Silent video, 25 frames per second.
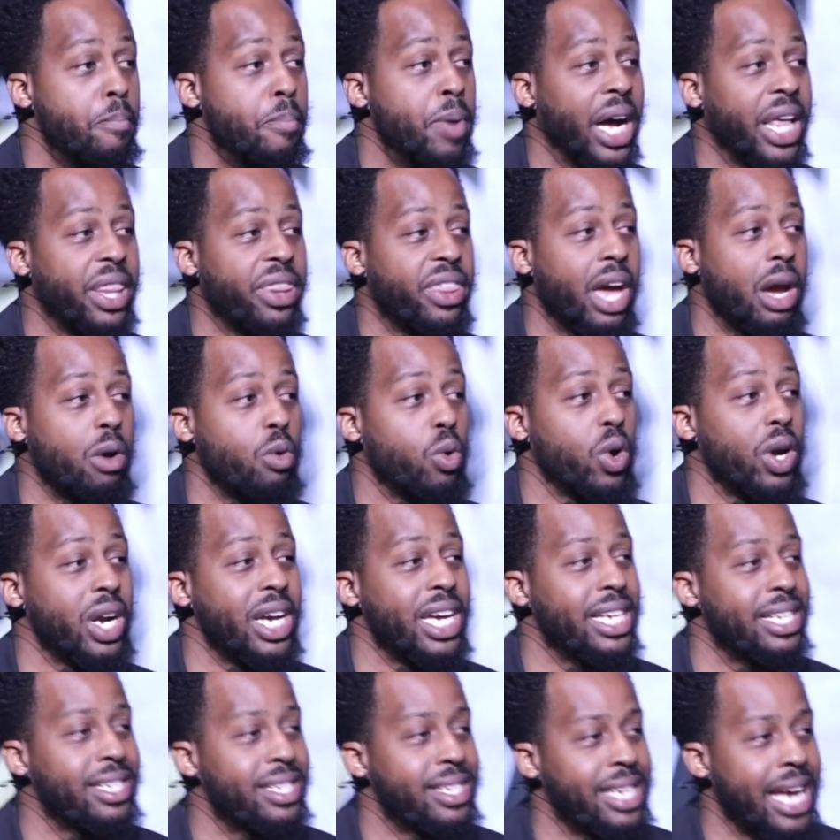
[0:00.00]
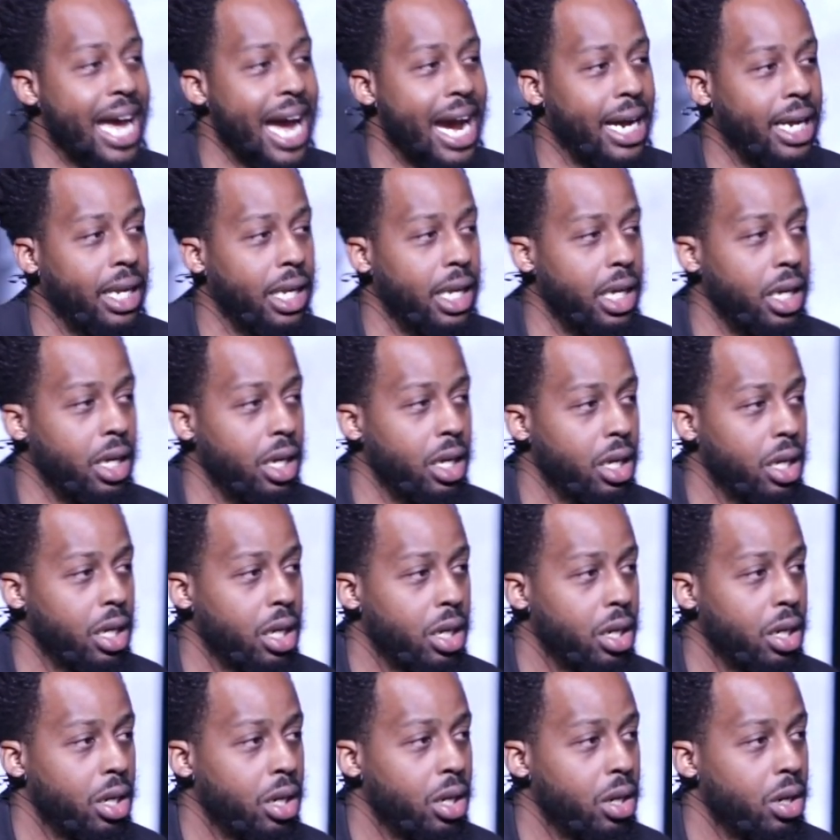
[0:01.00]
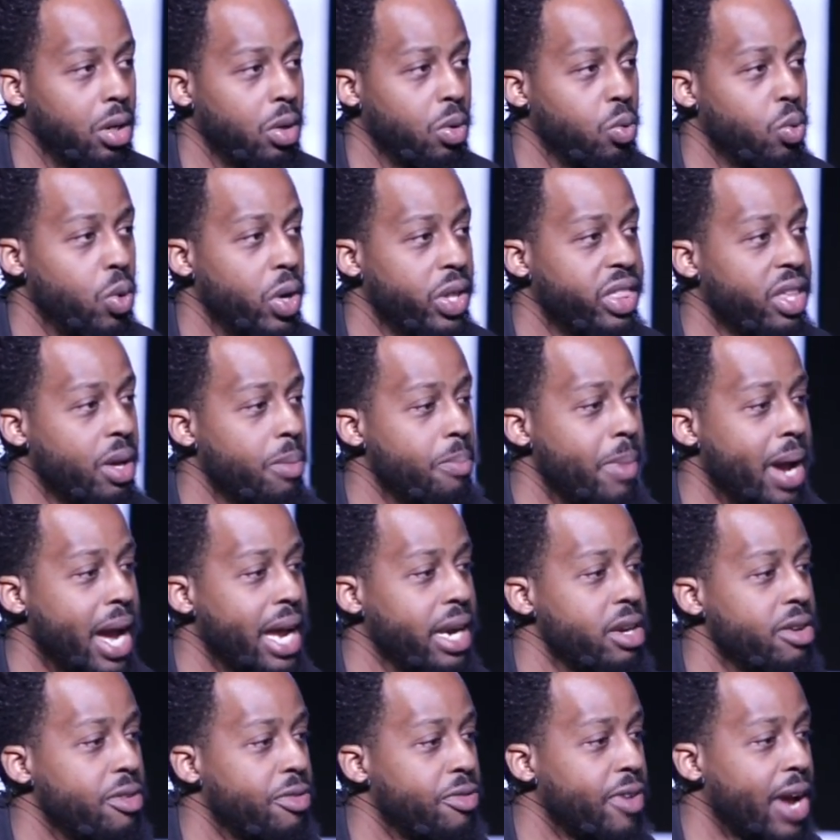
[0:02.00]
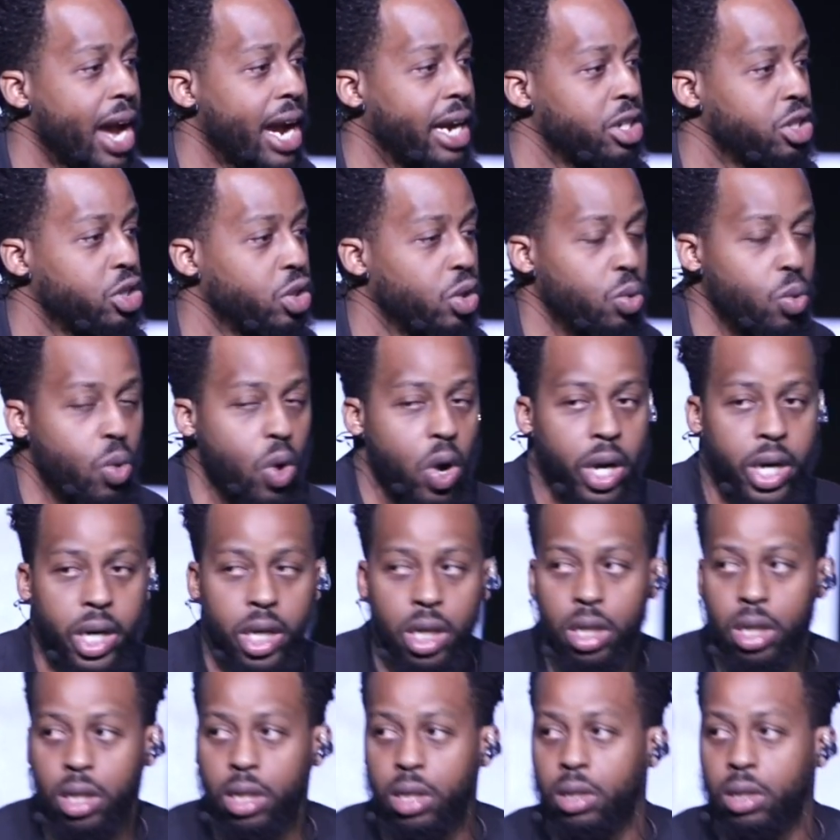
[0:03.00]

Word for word: but they were exactly what the manufacturer wanted.